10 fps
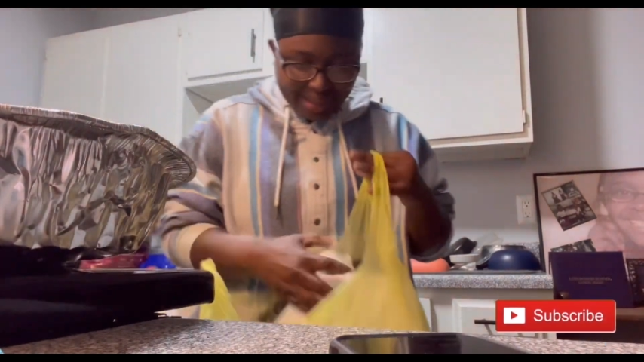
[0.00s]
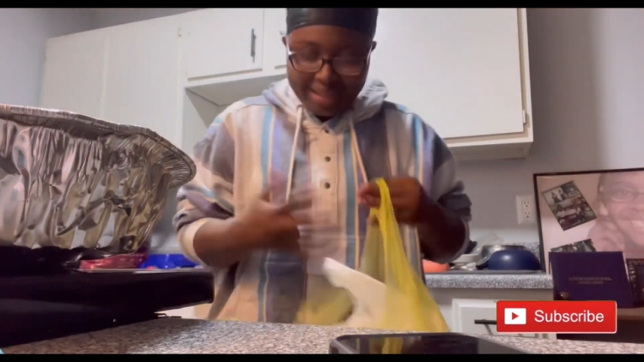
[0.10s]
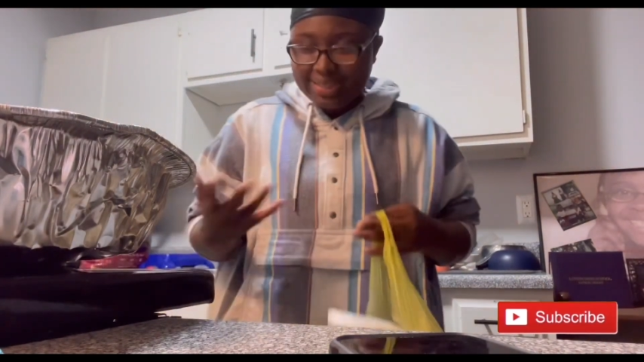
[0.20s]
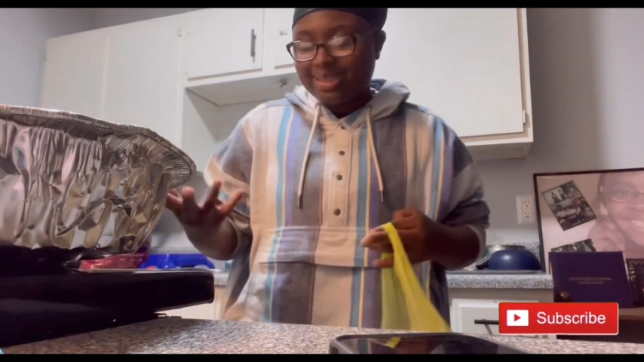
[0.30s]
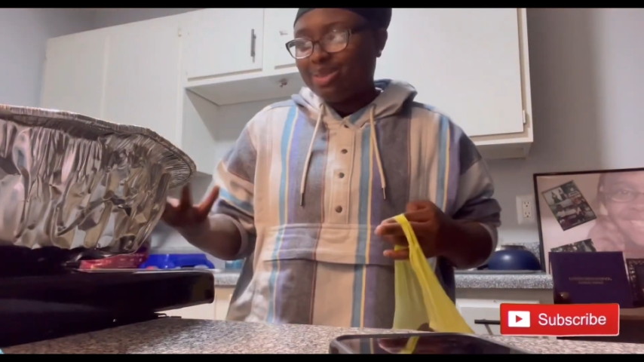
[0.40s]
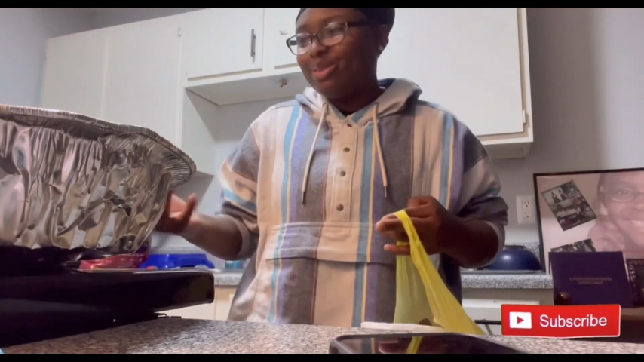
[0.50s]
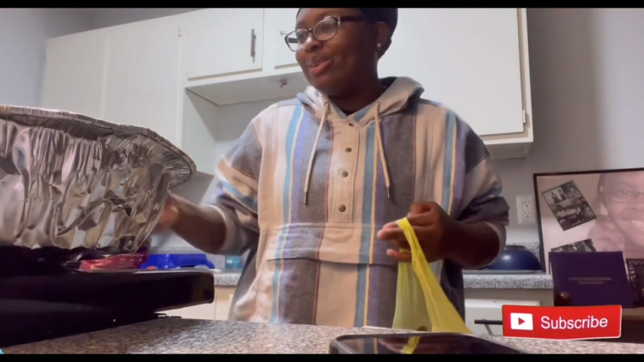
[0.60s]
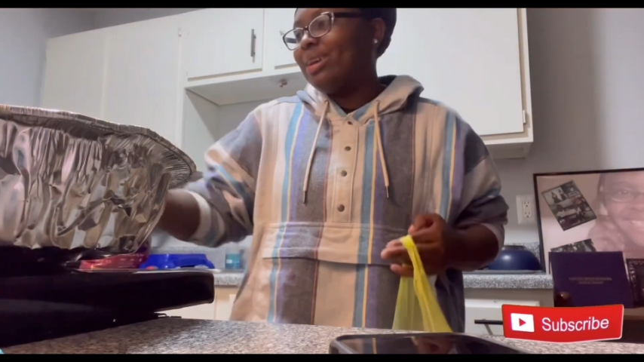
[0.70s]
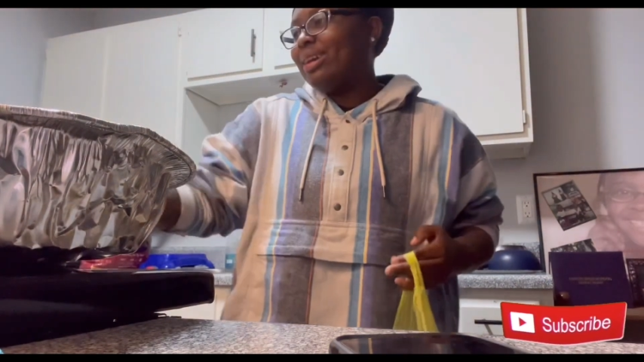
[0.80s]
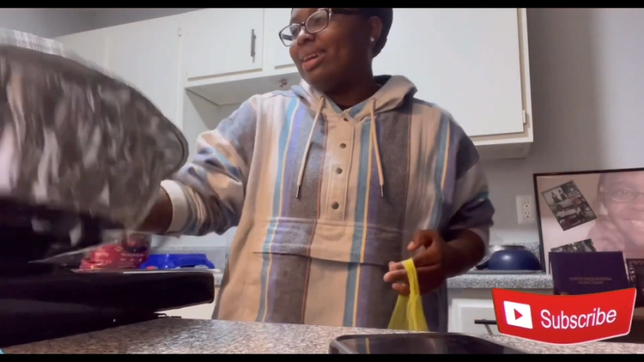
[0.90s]
had to do
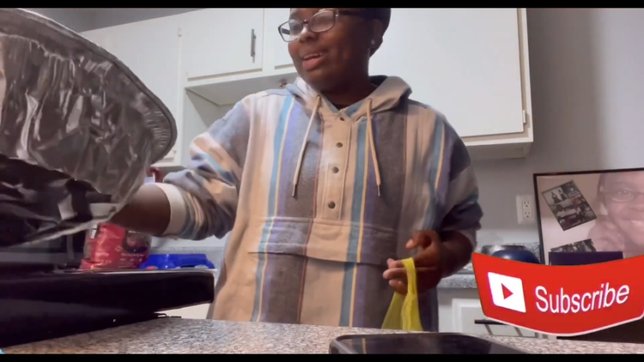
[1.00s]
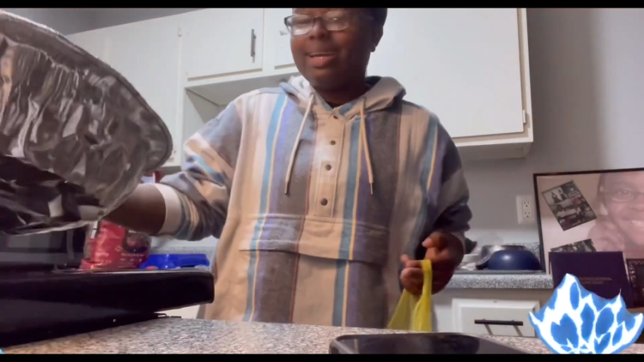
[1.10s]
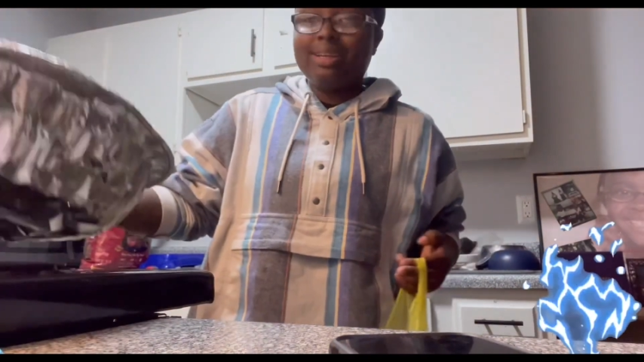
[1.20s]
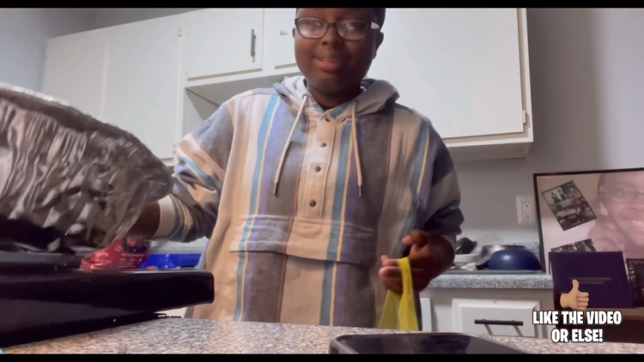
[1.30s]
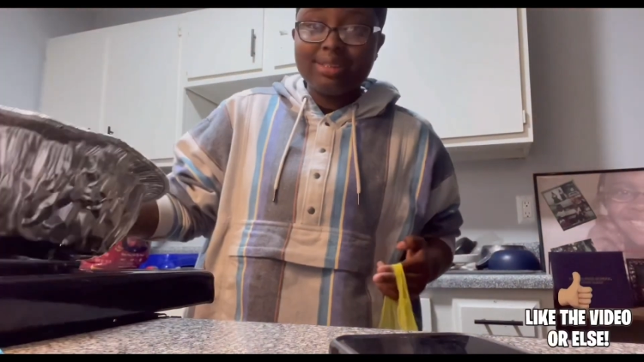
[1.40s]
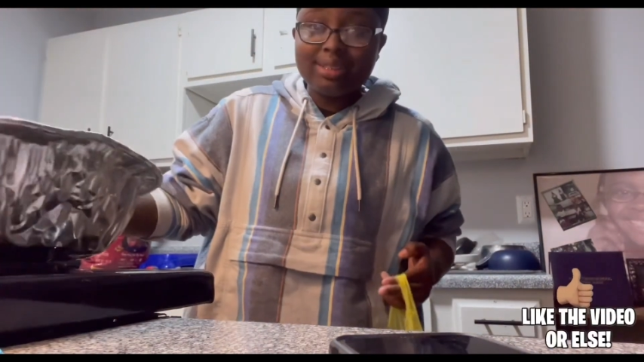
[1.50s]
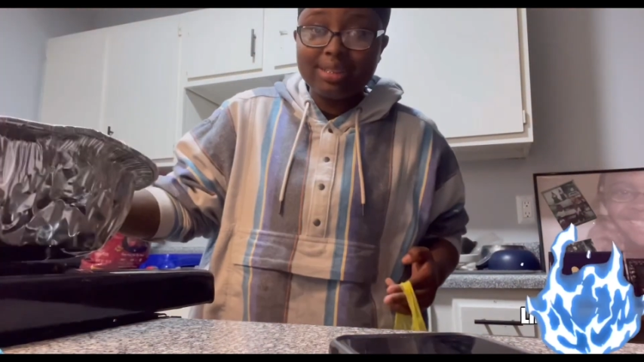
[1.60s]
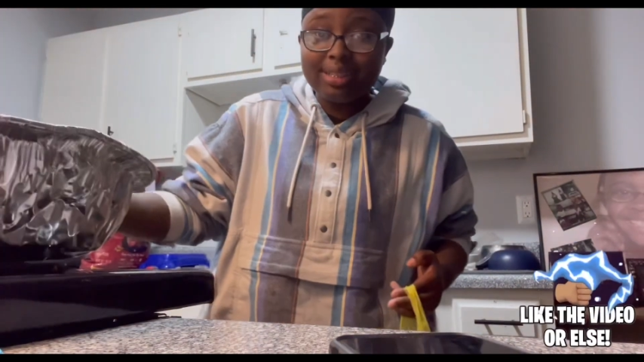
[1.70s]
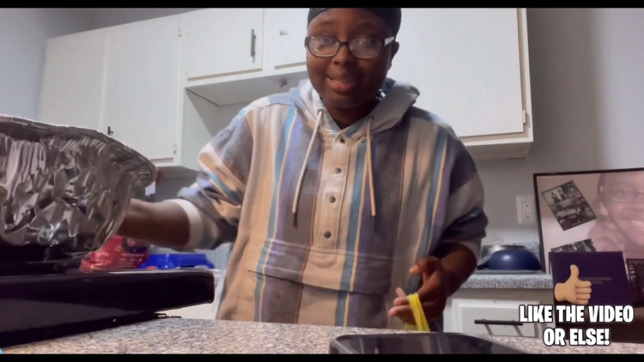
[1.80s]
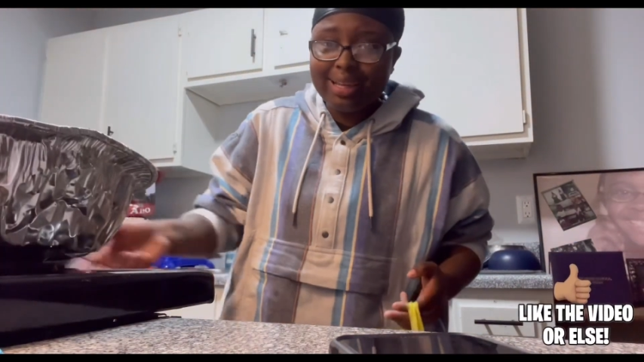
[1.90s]
it. It looked
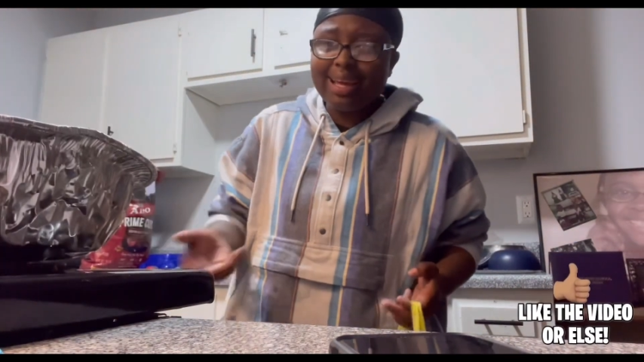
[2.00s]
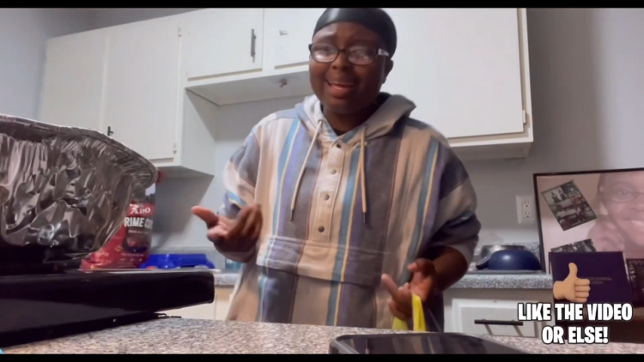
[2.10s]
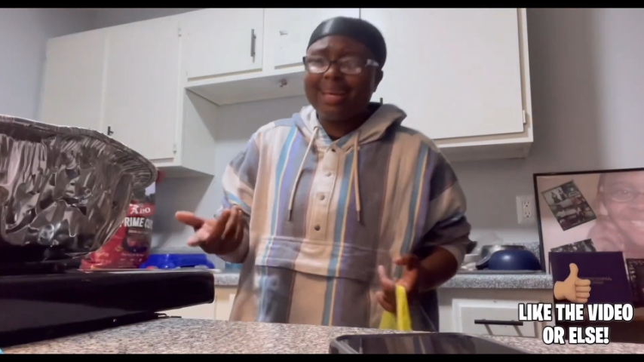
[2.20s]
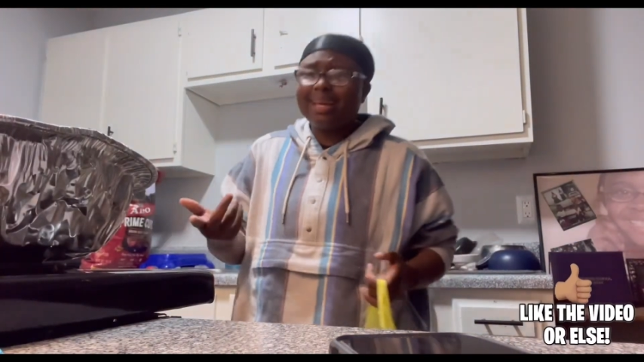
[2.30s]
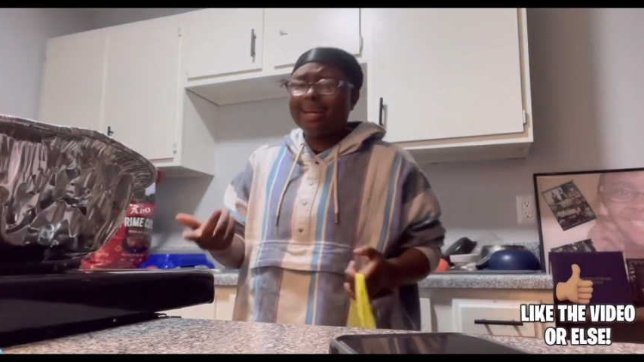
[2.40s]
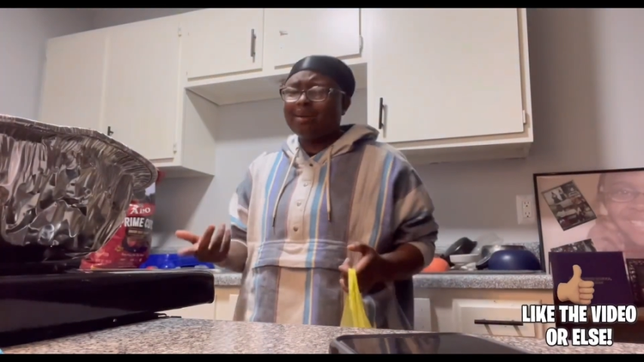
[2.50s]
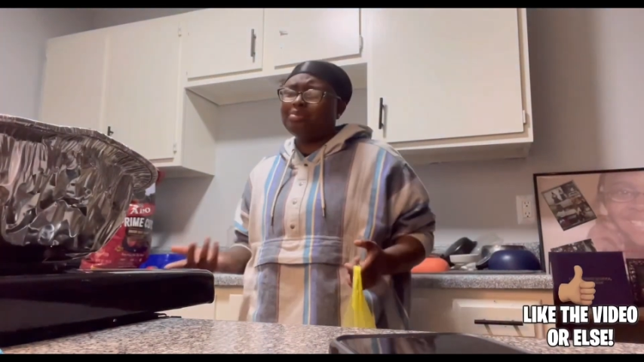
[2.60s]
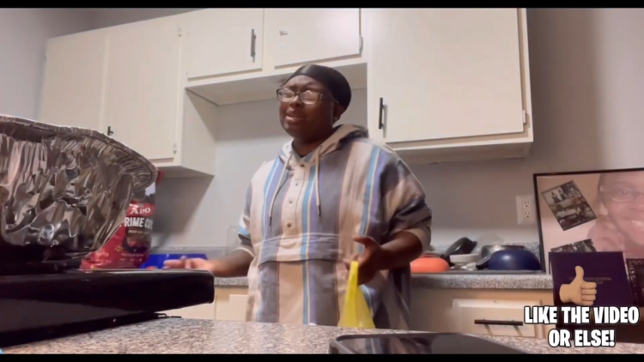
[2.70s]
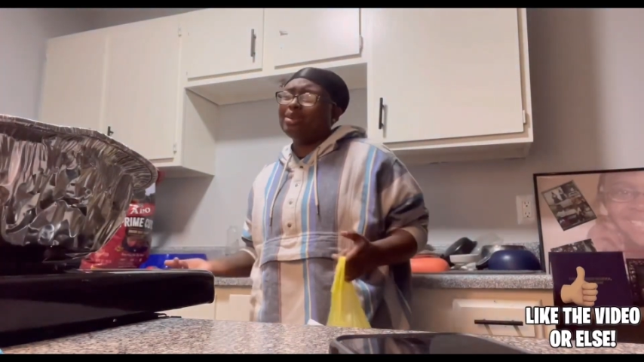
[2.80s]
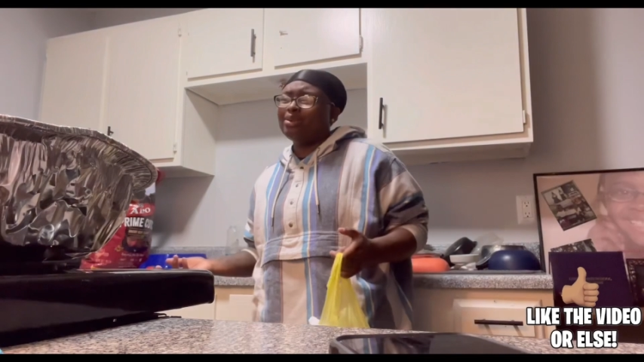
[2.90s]
good, and I
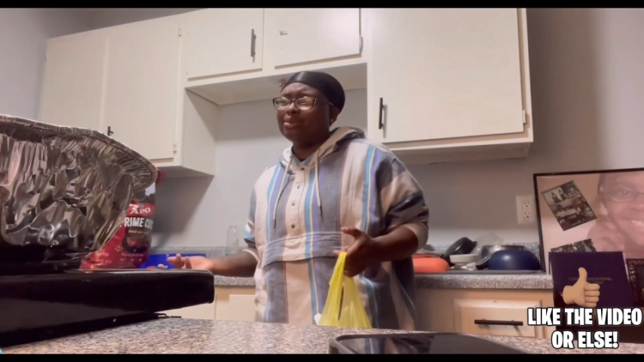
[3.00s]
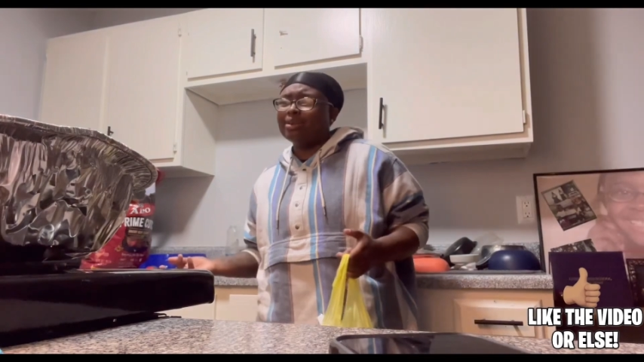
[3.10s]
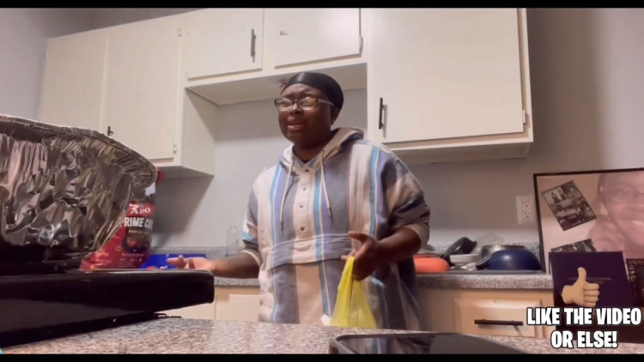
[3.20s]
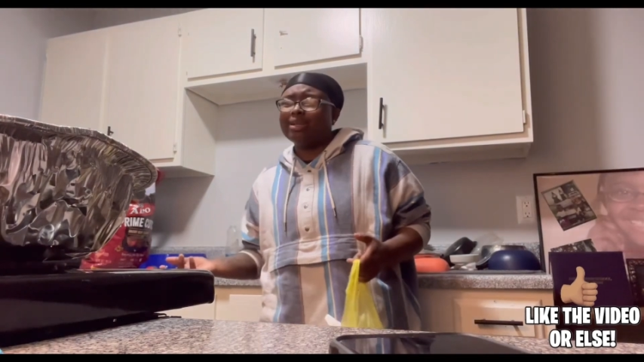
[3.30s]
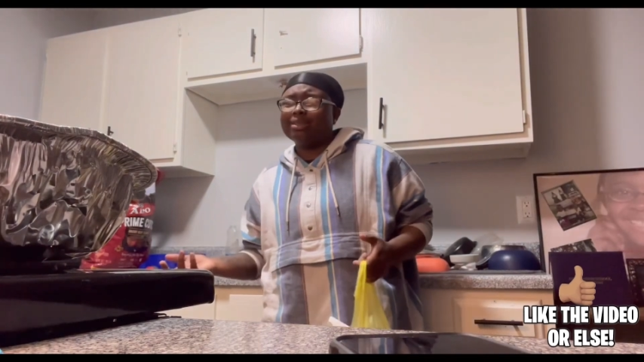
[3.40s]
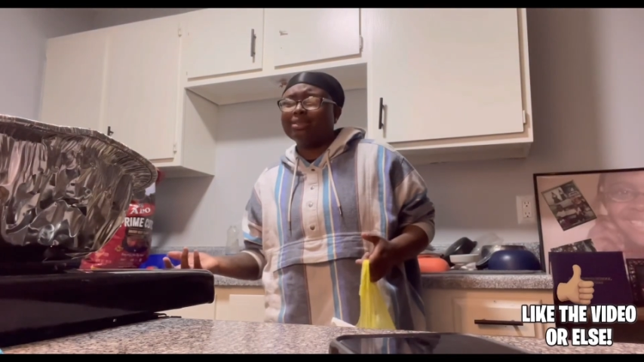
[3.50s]
plan on, like,